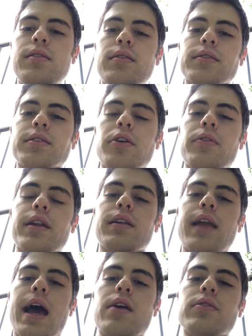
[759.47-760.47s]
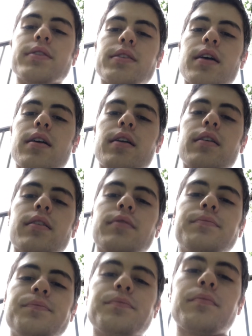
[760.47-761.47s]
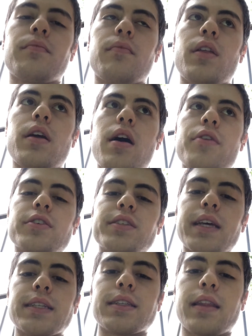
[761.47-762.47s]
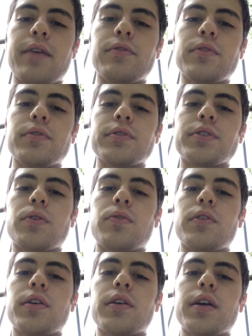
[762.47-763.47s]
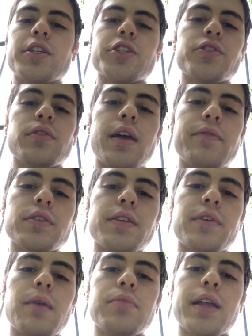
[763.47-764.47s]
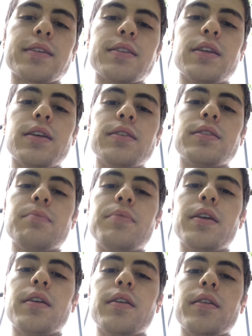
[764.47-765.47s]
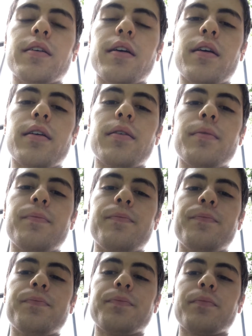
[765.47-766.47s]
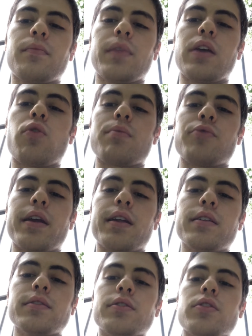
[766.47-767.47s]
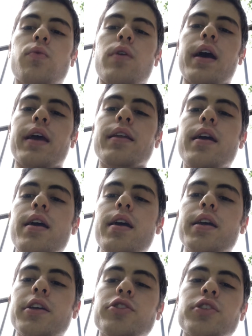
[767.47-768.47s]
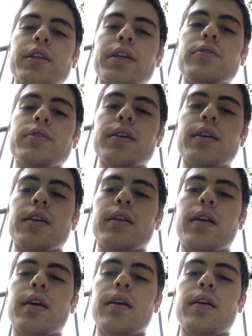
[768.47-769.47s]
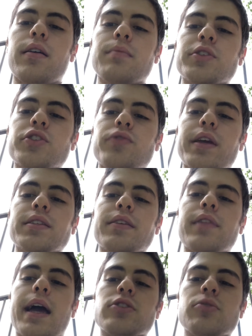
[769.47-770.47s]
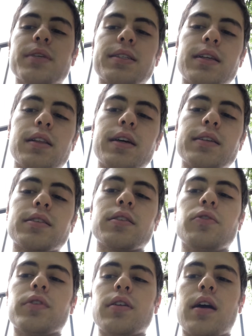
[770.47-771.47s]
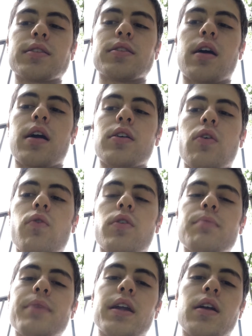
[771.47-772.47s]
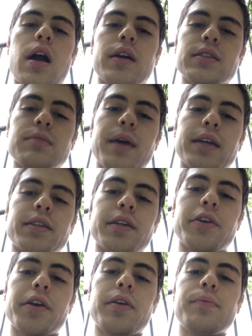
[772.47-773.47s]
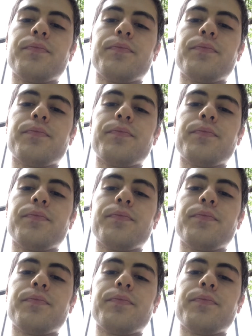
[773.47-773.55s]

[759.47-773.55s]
So it allows other scent levels or additional levels of complexity to be incorporated into the wine, usually using strains of Lactobacillus, Leuconostoc, or Pedagoggus bacteria.